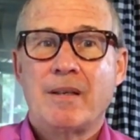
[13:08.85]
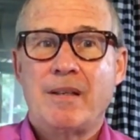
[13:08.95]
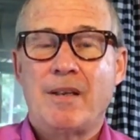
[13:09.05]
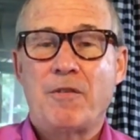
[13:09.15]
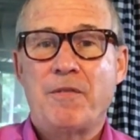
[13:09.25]

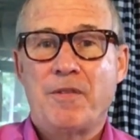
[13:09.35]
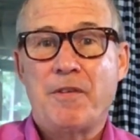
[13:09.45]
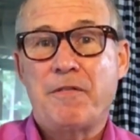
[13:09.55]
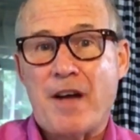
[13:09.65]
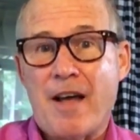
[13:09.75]
their, the
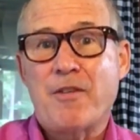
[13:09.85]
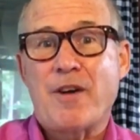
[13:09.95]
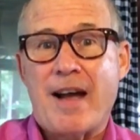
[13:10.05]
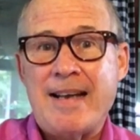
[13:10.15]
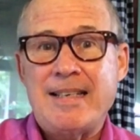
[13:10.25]

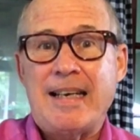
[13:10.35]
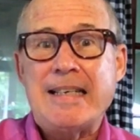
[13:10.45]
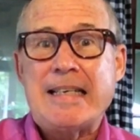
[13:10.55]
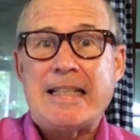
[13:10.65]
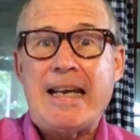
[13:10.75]
father Isaac
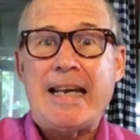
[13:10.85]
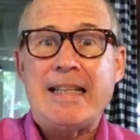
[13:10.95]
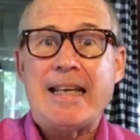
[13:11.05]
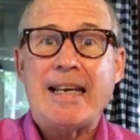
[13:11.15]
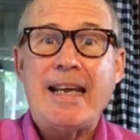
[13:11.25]
into thinking
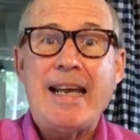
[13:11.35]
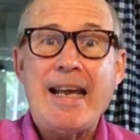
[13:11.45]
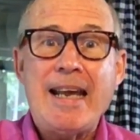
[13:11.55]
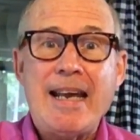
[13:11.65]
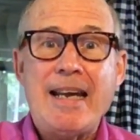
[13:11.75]
that
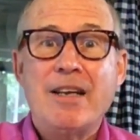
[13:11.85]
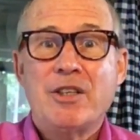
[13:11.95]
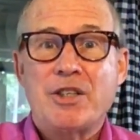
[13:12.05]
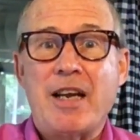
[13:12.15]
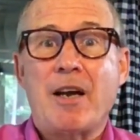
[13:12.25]
he,
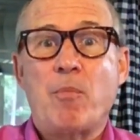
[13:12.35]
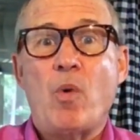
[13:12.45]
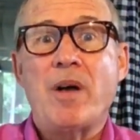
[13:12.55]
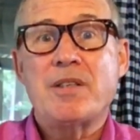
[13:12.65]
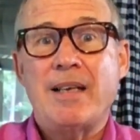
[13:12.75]
Jacob,
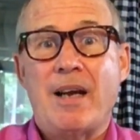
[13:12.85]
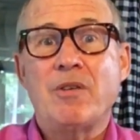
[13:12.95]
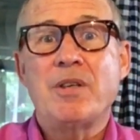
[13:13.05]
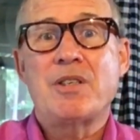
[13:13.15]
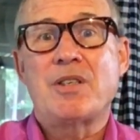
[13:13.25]
was the
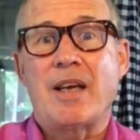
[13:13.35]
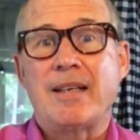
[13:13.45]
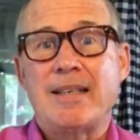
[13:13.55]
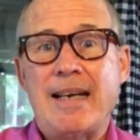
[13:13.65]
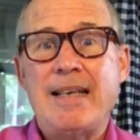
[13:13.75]
eldest
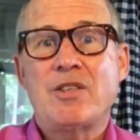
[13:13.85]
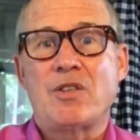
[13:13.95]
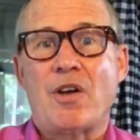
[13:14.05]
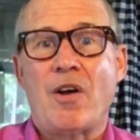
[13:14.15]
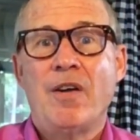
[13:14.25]
son to
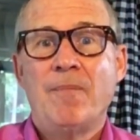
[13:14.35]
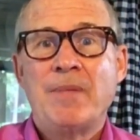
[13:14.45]
Esau,